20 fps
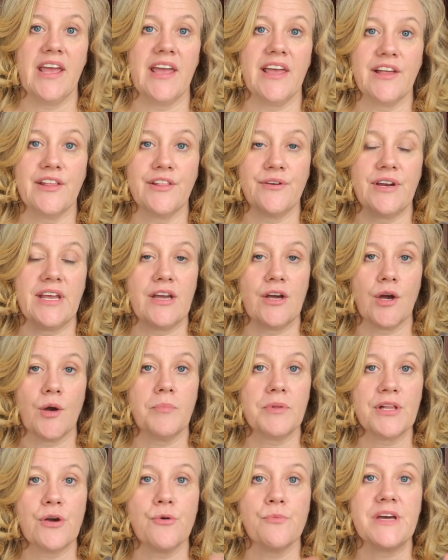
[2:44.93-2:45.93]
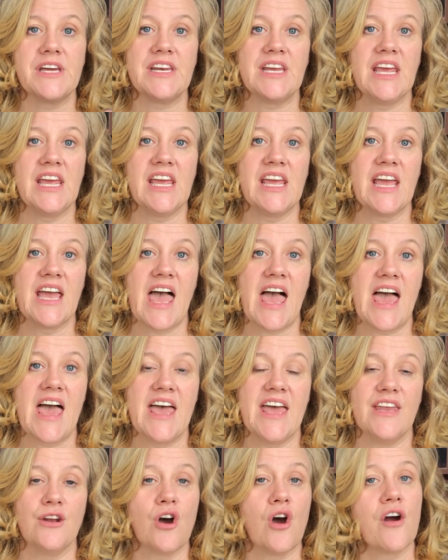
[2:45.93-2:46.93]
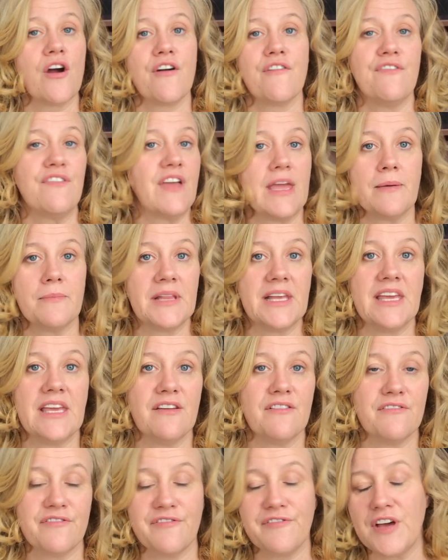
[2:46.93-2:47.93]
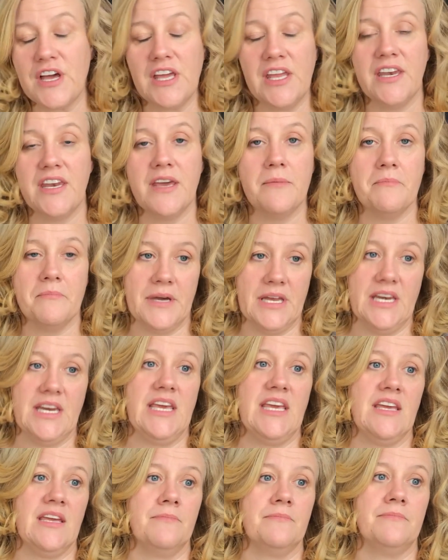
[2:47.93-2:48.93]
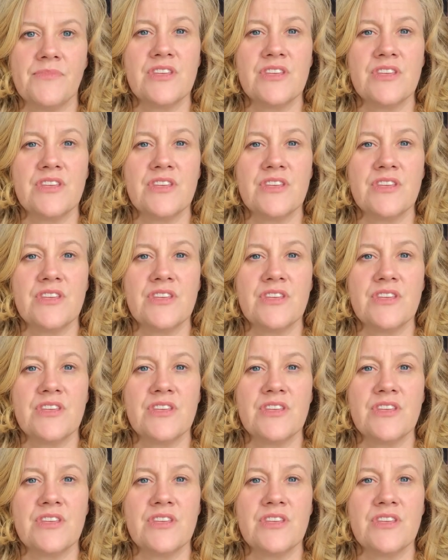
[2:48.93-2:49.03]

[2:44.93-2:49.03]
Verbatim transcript: including our blow money and our family fun money.